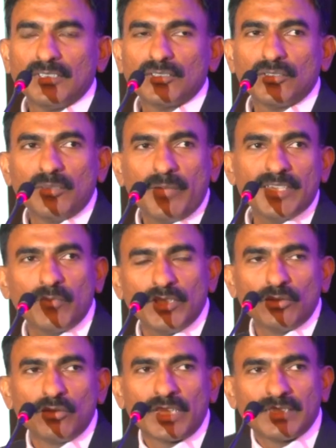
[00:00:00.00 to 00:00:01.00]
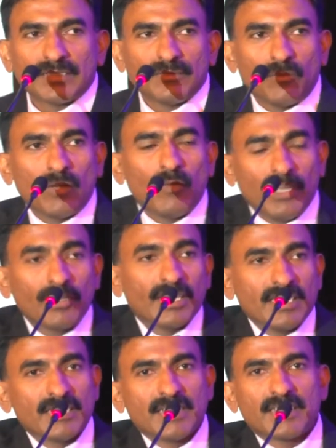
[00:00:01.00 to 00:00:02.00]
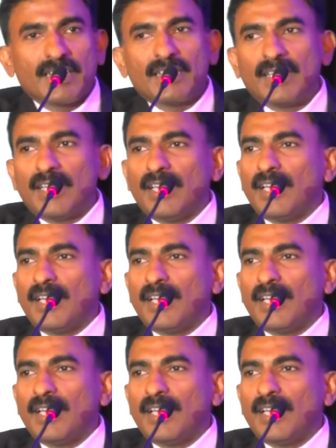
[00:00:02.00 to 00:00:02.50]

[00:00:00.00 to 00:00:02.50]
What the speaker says: So the best way to look at, one way to look at this is that,